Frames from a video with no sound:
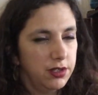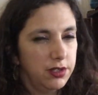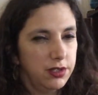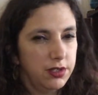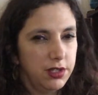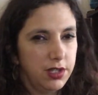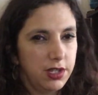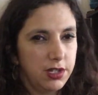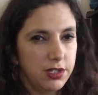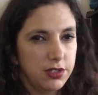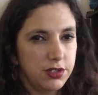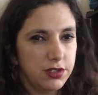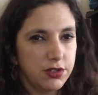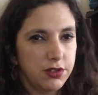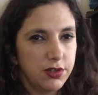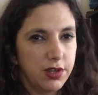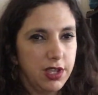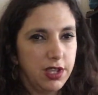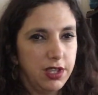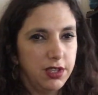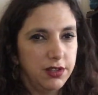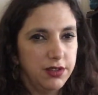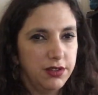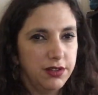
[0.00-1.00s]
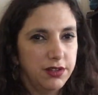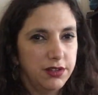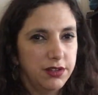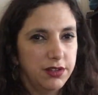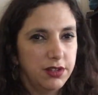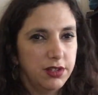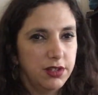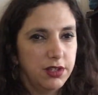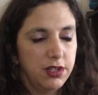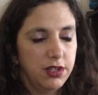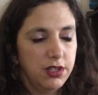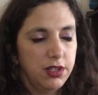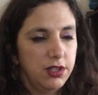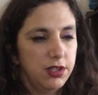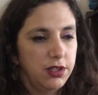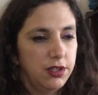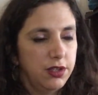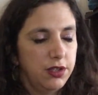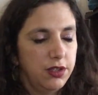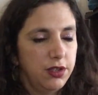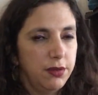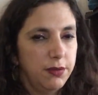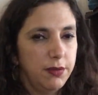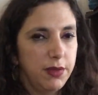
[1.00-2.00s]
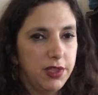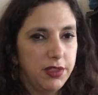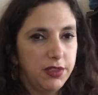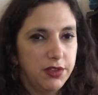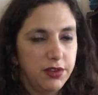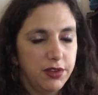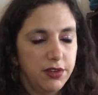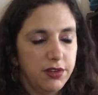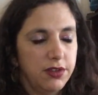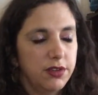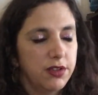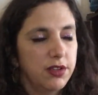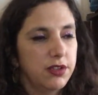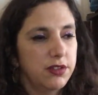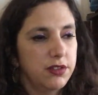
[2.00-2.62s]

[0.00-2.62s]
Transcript: Get it straight. Your mother.